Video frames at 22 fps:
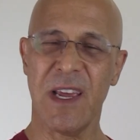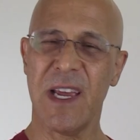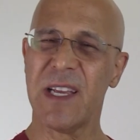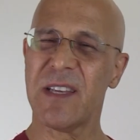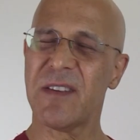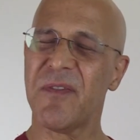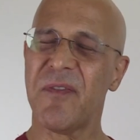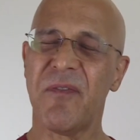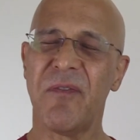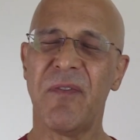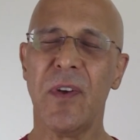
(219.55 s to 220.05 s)

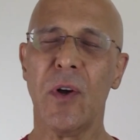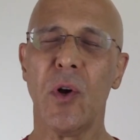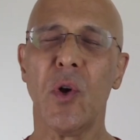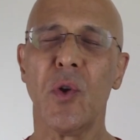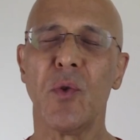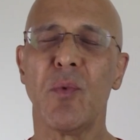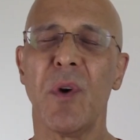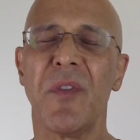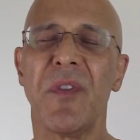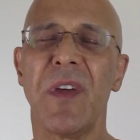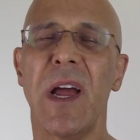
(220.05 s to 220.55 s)
It's
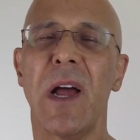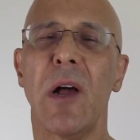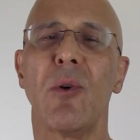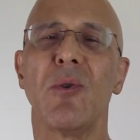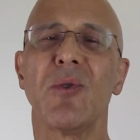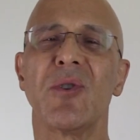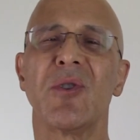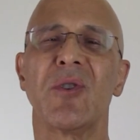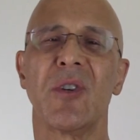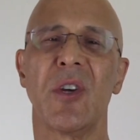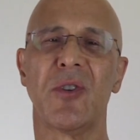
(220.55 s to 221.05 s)
filled with
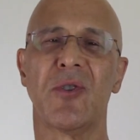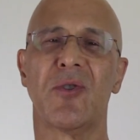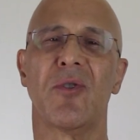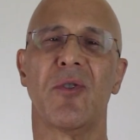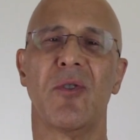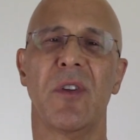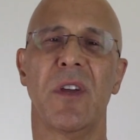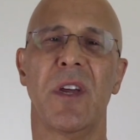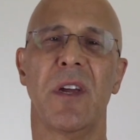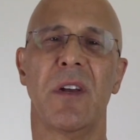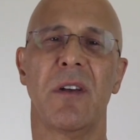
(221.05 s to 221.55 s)

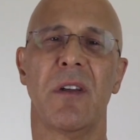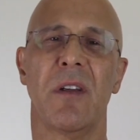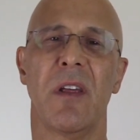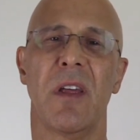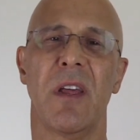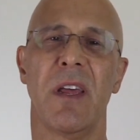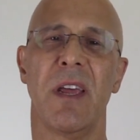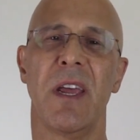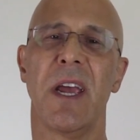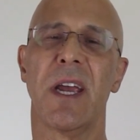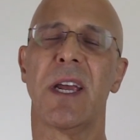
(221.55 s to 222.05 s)
L-citrulline.
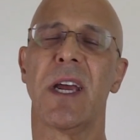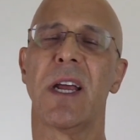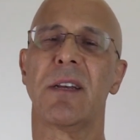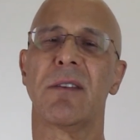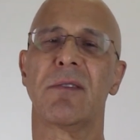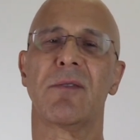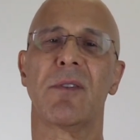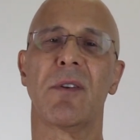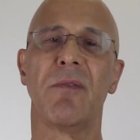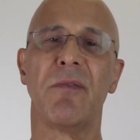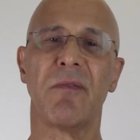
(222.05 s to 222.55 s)
It
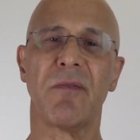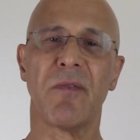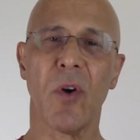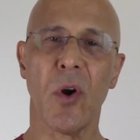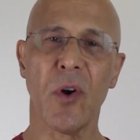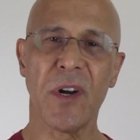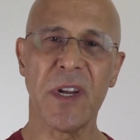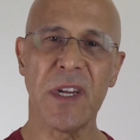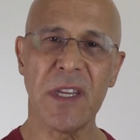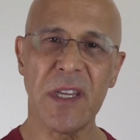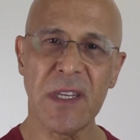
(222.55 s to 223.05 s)
gets
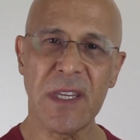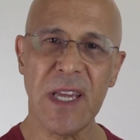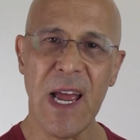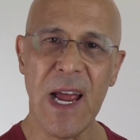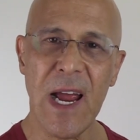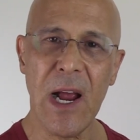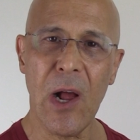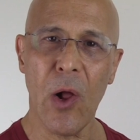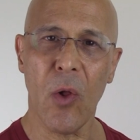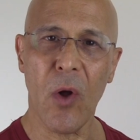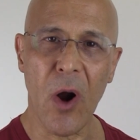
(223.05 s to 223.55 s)
converted into
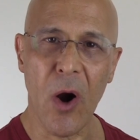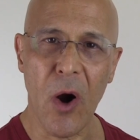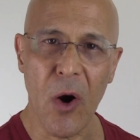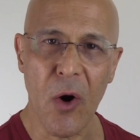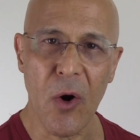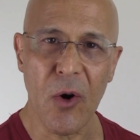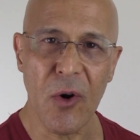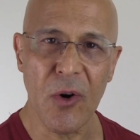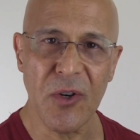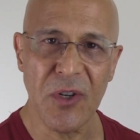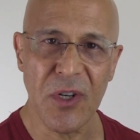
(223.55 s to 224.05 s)

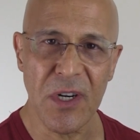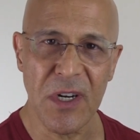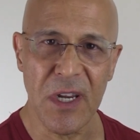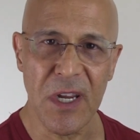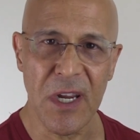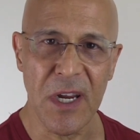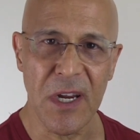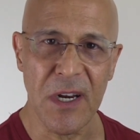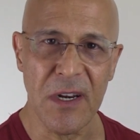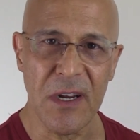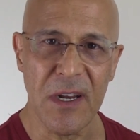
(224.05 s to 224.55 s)

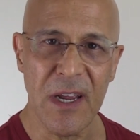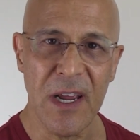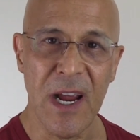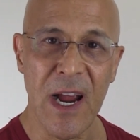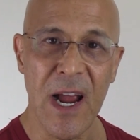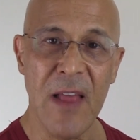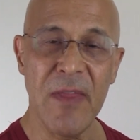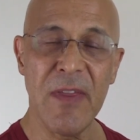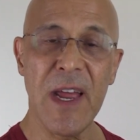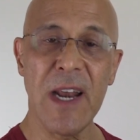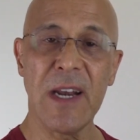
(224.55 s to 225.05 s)
L-arginine
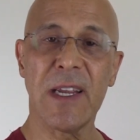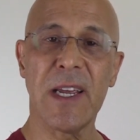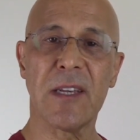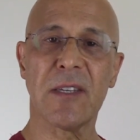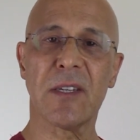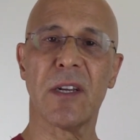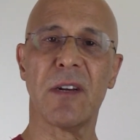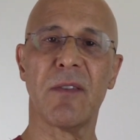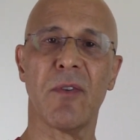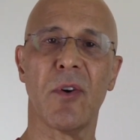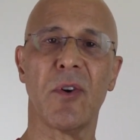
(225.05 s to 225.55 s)
and then
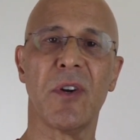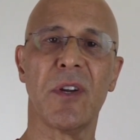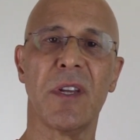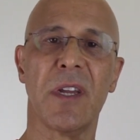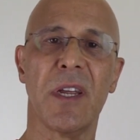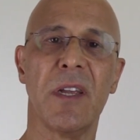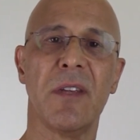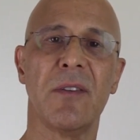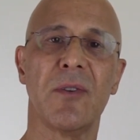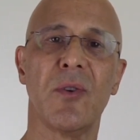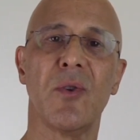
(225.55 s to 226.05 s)
gets converted
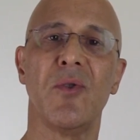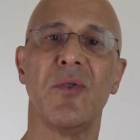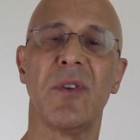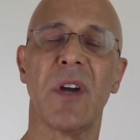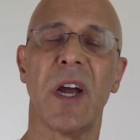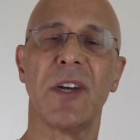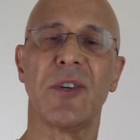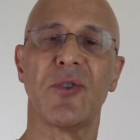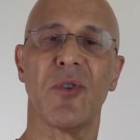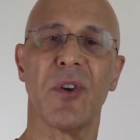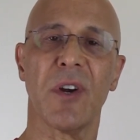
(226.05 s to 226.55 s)
into
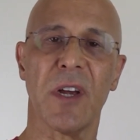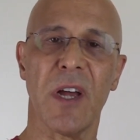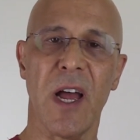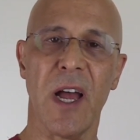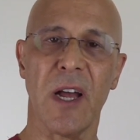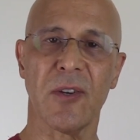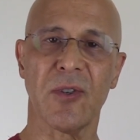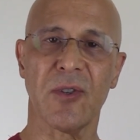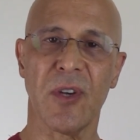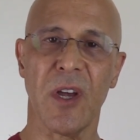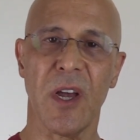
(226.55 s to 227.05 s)
nitric
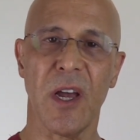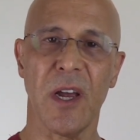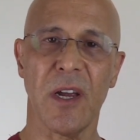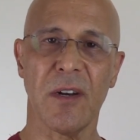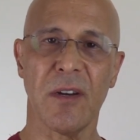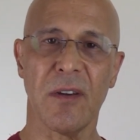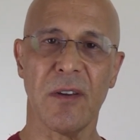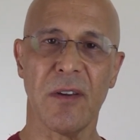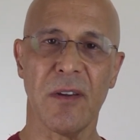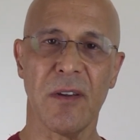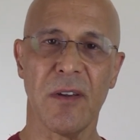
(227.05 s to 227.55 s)

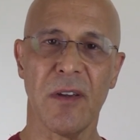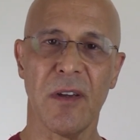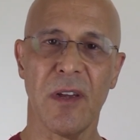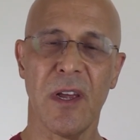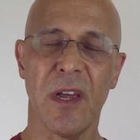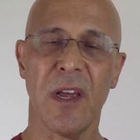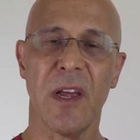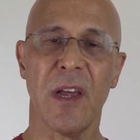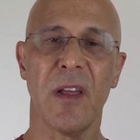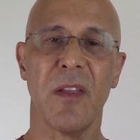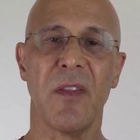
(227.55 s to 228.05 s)
oxide.
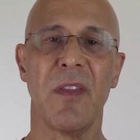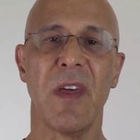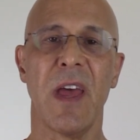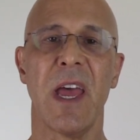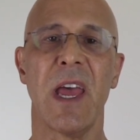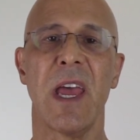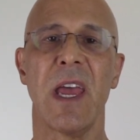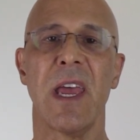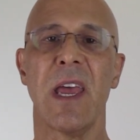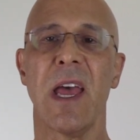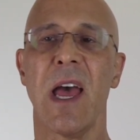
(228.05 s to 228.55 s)

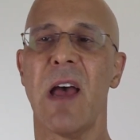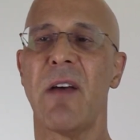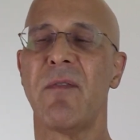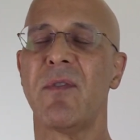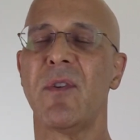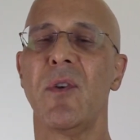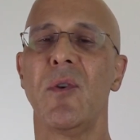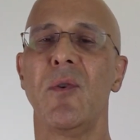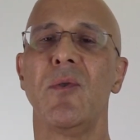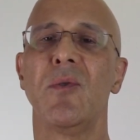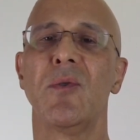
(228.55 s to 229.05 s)
They have
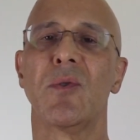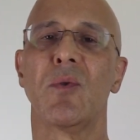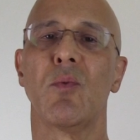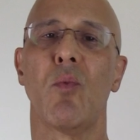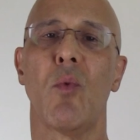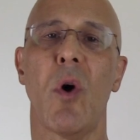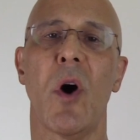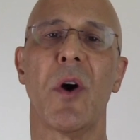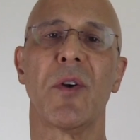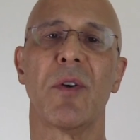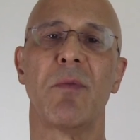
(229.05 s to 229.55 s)
used
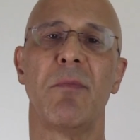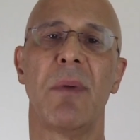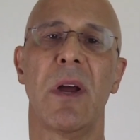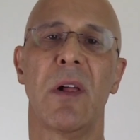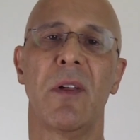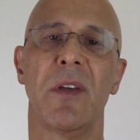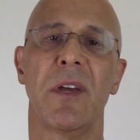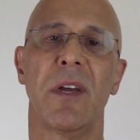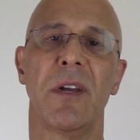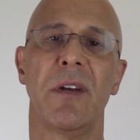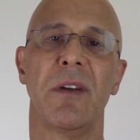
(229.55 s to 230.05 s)

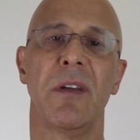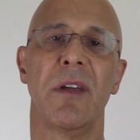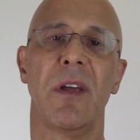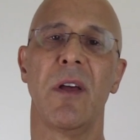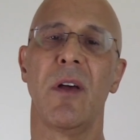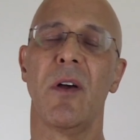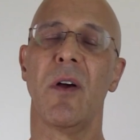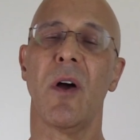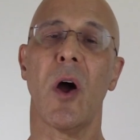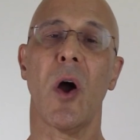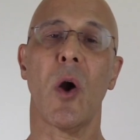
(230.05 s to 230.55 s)
watermelon
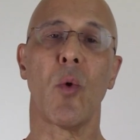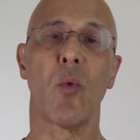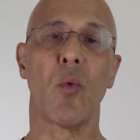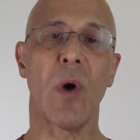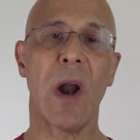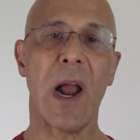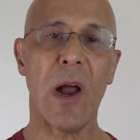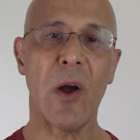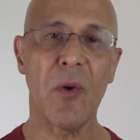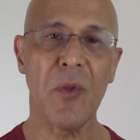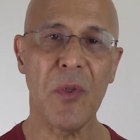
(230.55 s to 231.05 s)

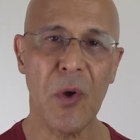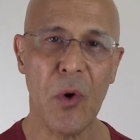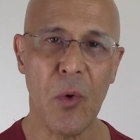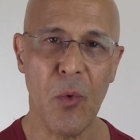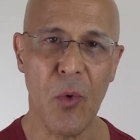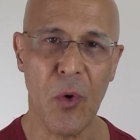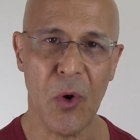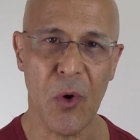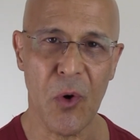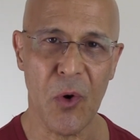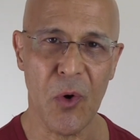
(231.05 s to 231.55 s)
around the
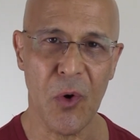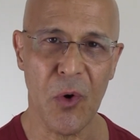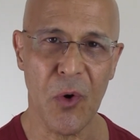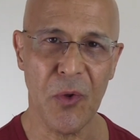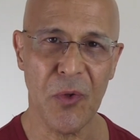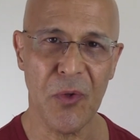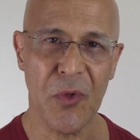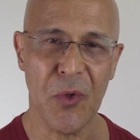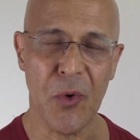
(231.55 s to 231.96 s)
world